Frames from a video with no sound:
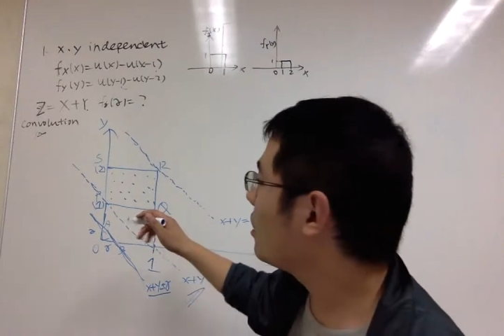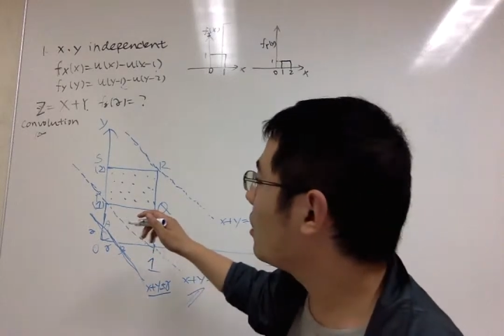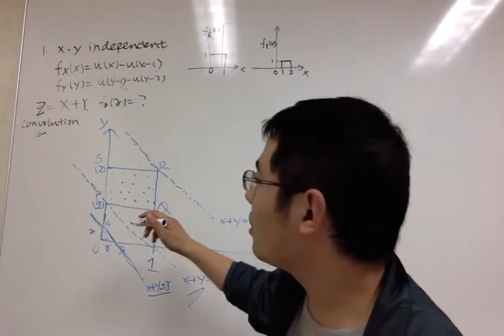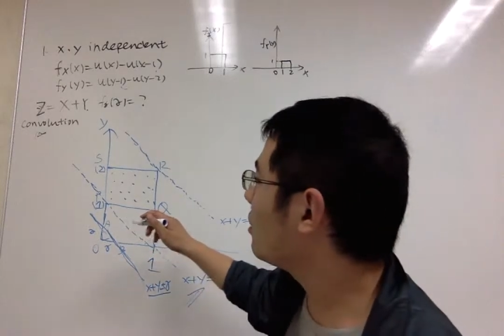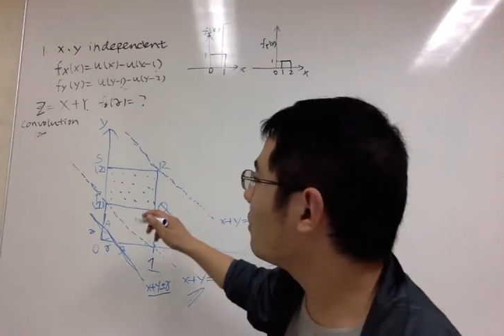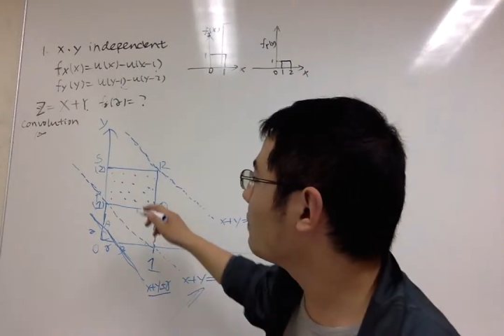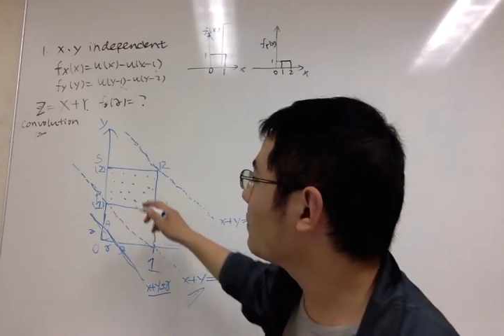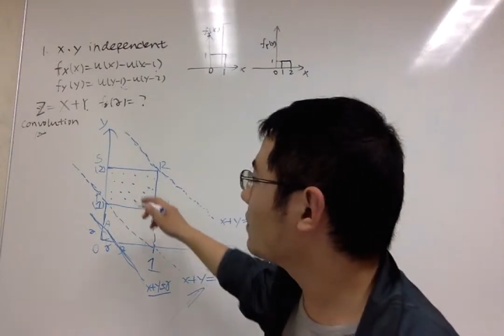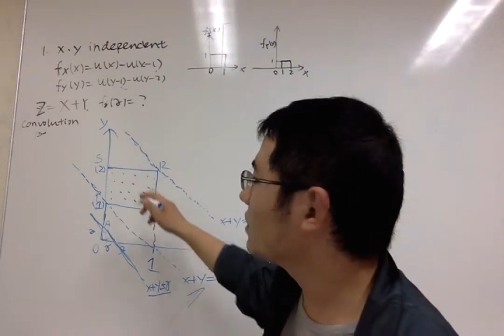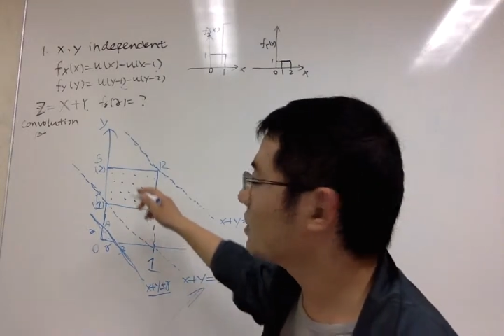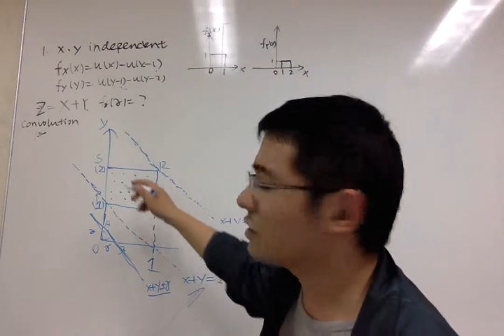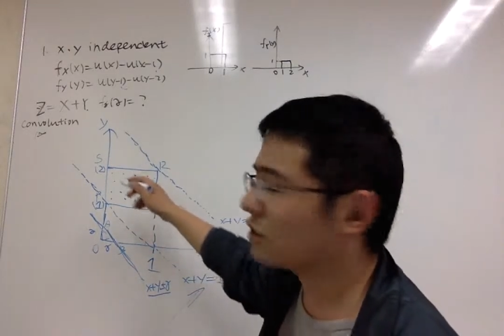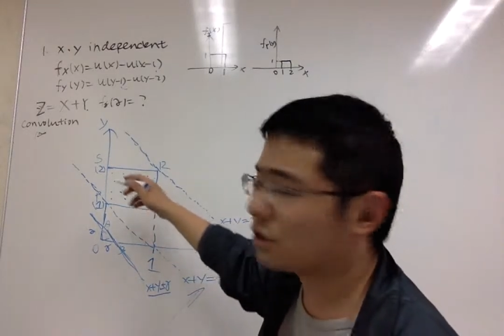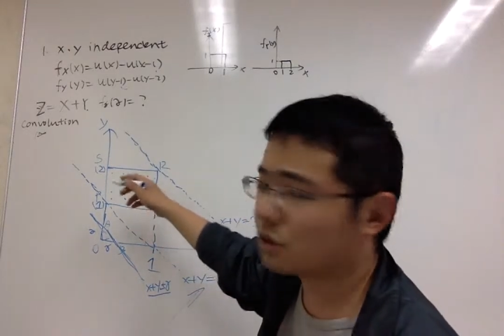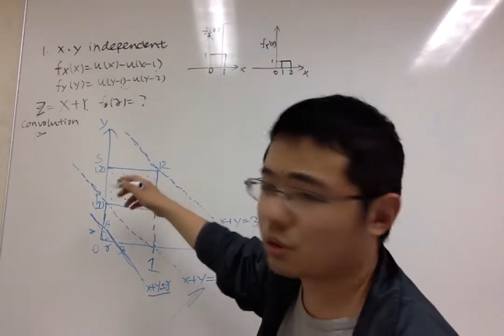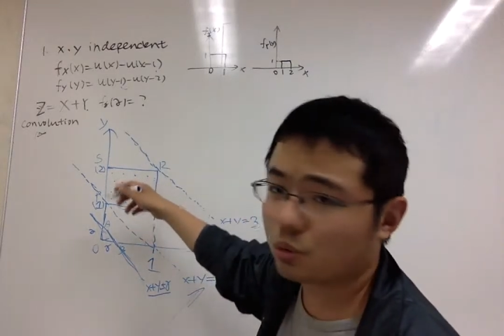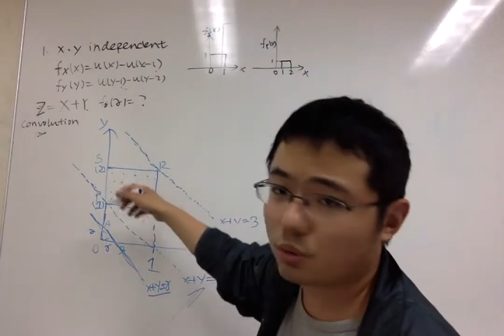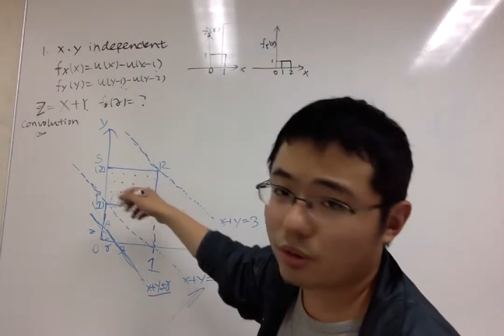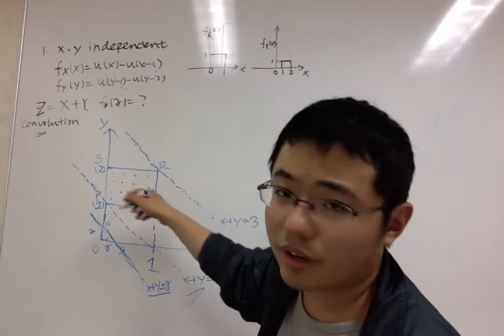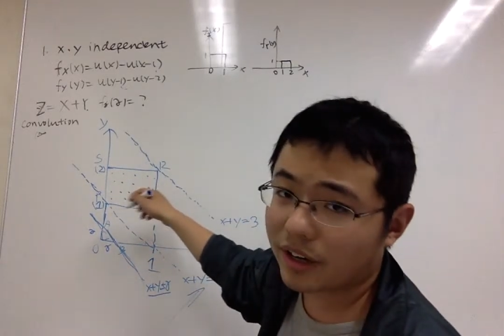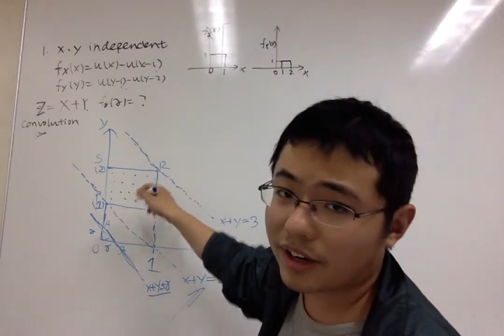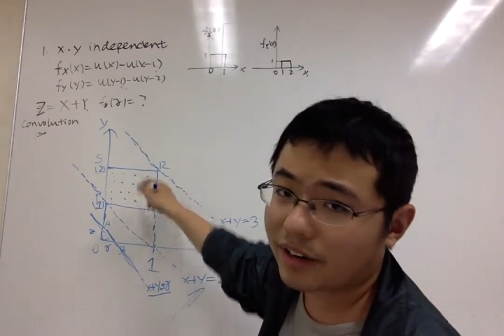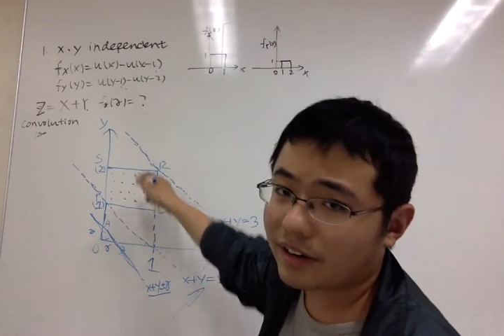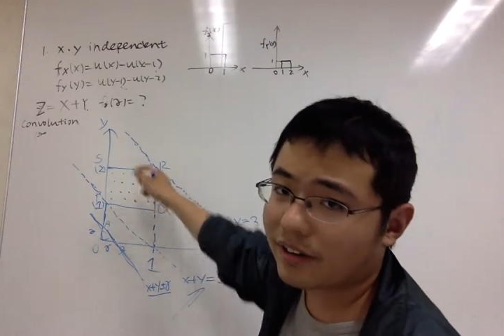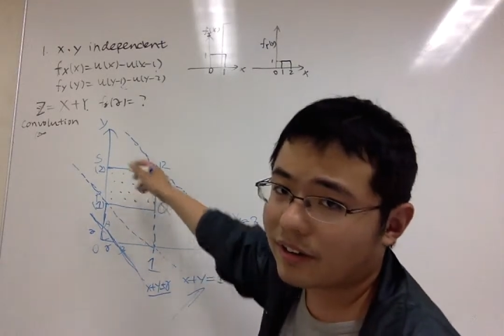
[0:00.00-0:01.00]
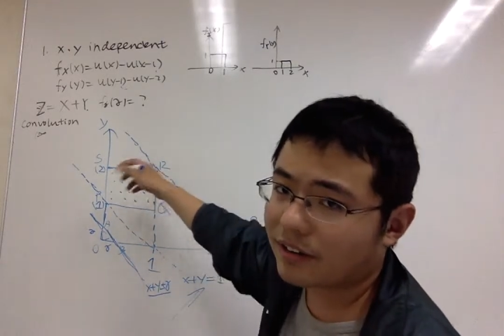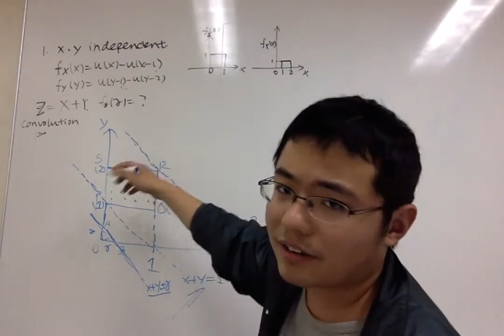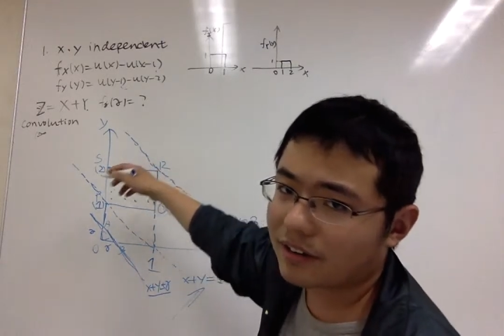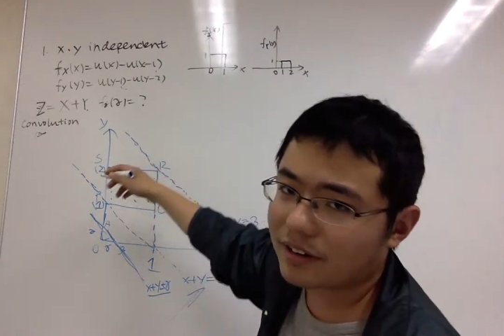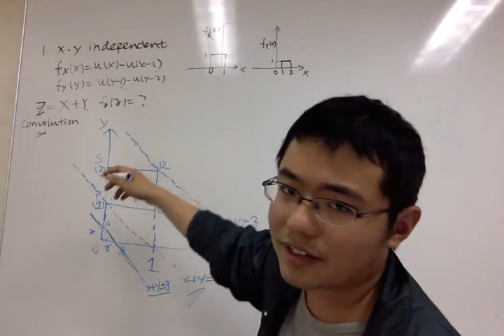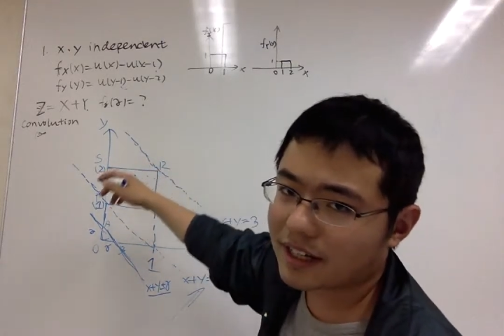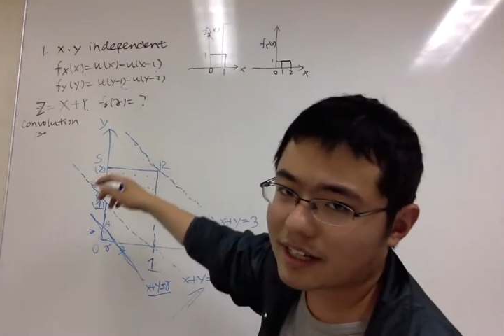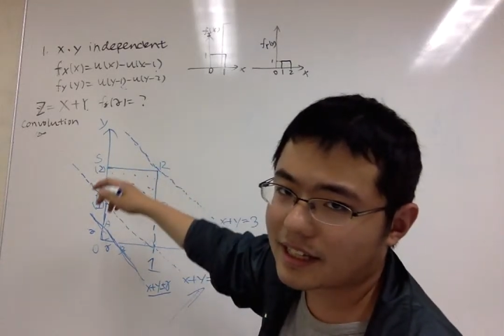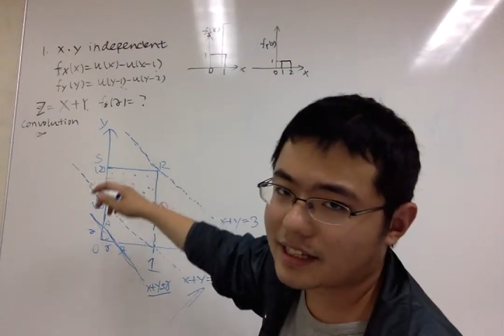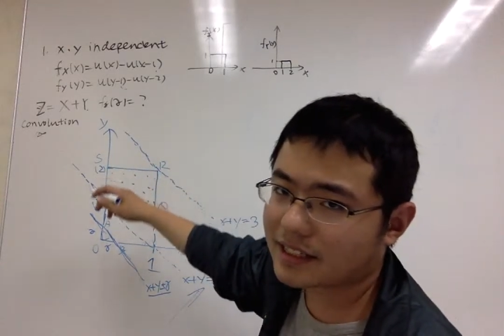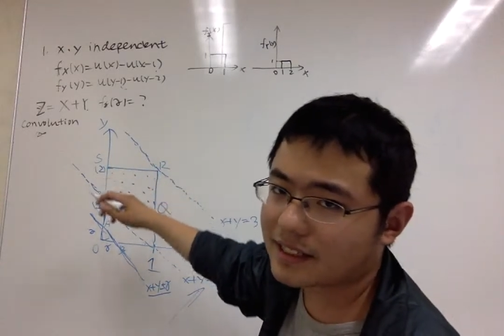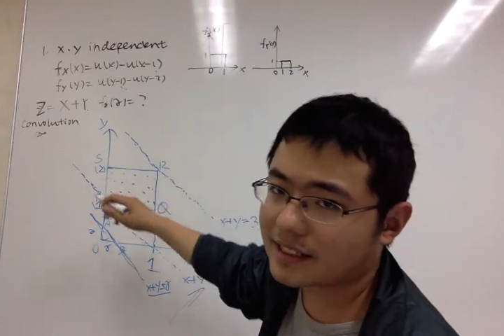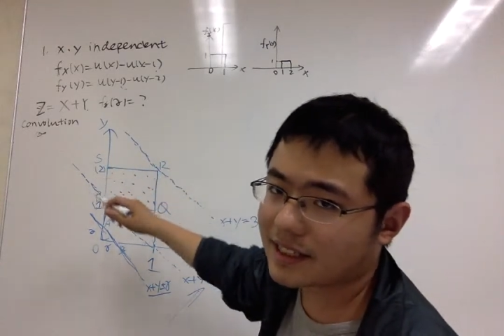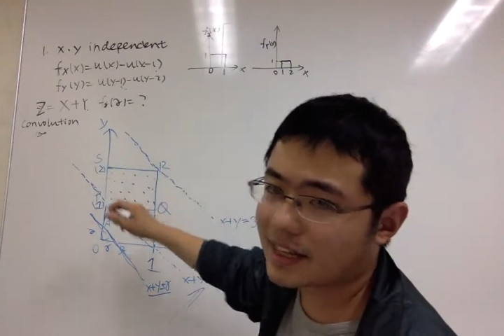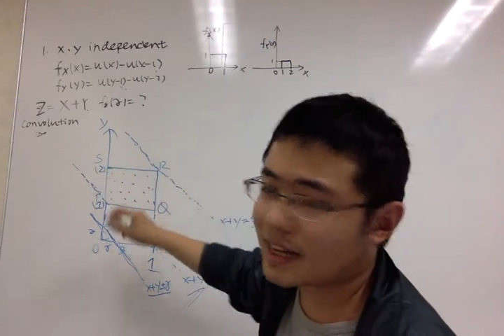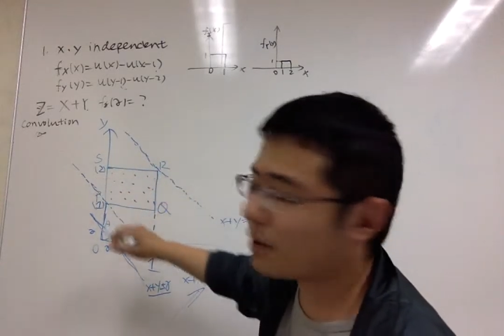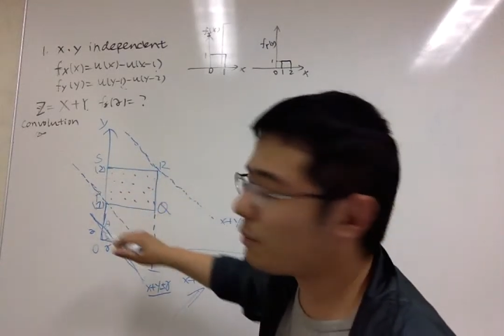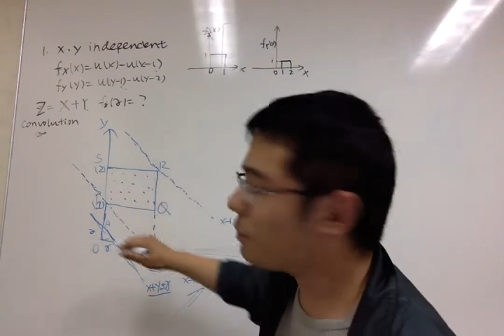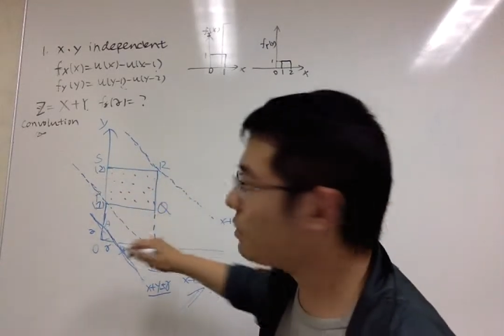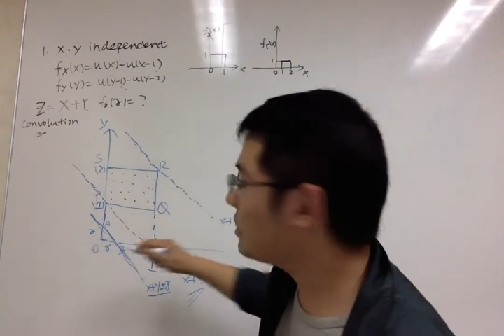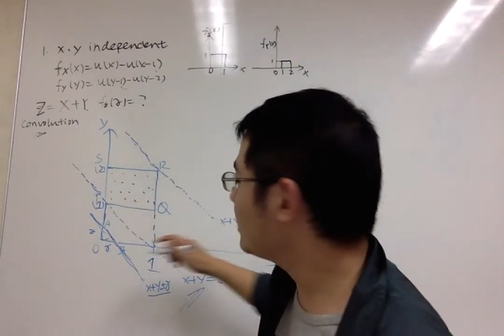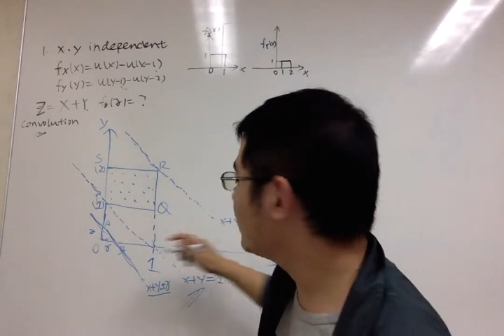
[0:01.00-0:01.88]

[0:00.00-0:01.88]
of the square is that